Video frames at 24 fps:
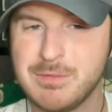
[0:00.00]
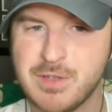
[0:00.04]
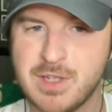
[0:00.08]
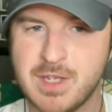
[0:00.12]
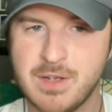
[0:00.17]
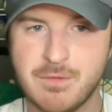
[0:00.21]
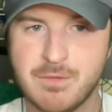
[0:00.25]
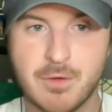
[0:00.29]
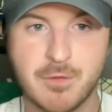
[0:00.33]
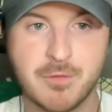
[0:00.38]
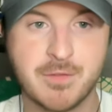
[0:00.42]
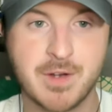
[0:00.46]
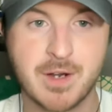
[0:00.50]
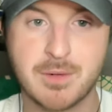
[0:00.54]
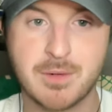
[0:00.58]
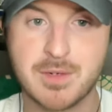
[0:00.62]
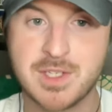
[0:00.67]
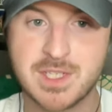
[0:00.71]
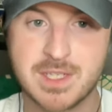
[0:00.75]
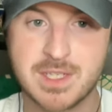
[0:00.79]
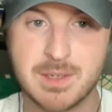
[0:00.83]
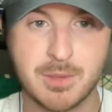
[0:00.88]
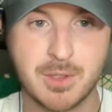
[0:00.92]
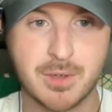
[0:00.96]
looking for very
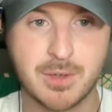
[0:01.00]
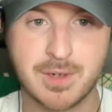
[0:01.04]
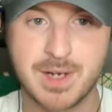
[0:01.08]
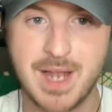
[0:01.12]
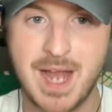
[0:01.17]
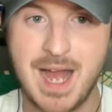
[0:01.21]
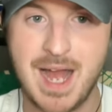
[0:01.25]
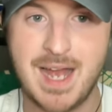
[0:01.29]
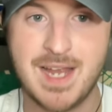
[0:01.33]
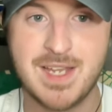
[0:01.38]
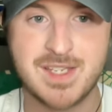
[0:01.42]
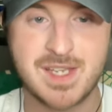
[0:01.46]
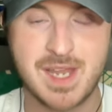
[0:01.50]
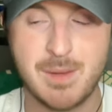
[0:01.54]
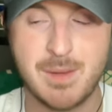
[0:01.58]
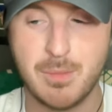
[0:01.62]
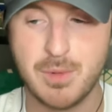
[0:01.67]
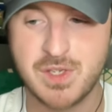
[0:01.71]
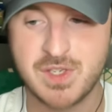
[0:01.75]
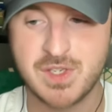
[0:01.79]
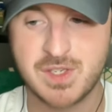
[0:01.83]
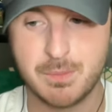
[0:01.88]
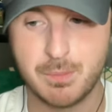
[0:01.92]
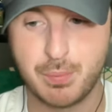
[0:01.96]
similar guys, and
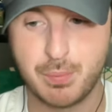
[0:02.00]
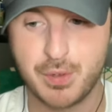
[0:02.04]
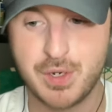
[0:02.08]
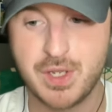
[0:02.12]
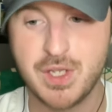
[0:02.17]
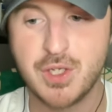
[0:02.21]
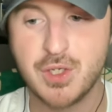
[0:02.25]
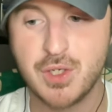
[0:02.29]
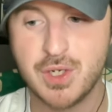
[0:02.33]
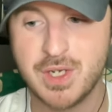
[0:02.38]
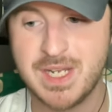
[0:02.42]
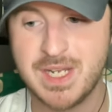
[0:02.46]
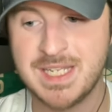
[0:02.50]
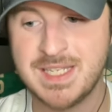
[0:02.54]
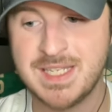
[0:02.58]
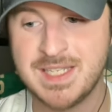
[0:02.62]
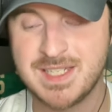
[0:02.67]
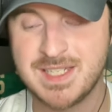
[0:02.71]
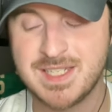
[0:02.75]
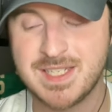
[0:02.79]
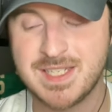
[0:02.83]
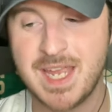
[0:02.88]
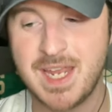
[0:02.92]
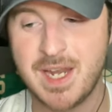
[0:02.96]
with some pretty good
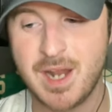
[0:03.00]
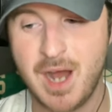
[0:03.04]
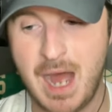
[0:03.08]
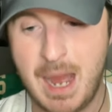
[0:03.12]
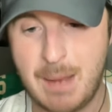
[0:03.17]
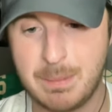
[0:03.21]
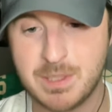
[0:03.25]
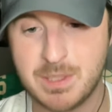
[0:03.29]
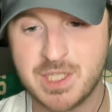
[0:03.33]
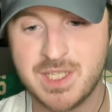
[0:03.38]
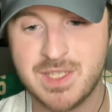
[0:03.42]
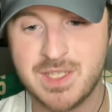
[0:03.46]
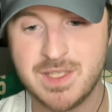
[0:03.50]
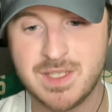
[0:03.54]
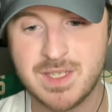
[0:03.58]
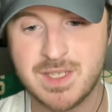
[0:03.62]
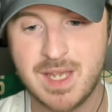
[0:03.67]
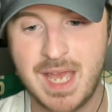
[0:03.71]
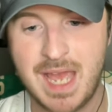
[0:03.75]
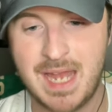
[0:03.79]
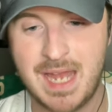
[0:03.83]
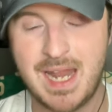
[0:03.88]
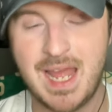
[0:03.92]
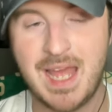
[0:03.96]
in-state options
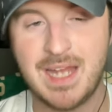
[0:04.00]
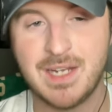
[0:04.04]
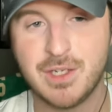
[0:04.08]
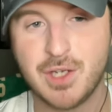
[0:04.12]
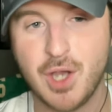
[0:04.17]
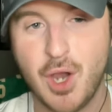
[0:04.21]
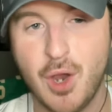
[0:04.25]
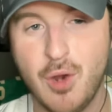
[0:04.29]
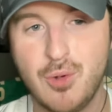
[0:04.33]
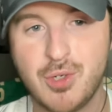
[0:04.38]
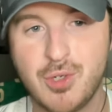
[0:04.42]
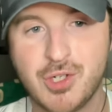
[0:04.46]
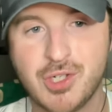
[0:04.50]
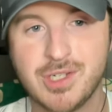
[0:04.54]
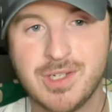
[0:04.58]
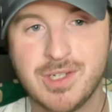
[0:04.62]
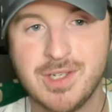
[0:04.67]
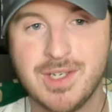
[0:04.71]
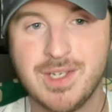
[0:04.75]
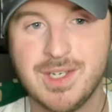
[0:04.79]
at head coach.